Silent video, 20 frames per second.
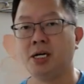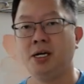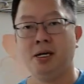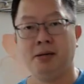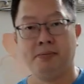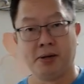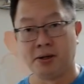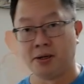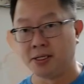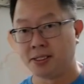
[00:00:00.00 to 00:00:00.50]

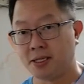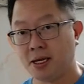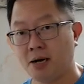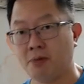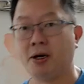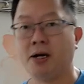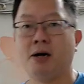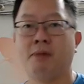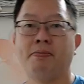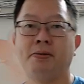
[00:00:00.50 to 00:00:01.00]
because that will
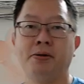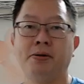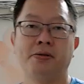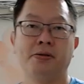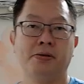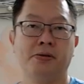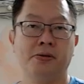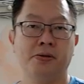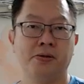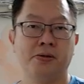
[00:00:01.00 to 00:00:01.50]
help you
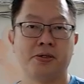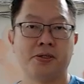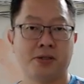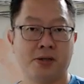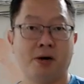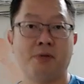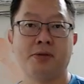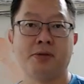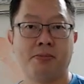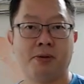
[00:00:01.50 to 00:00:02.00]
to
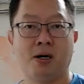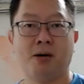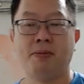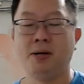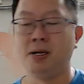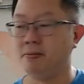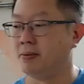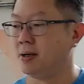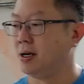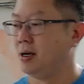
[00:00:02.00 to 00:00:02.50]
solve the problem.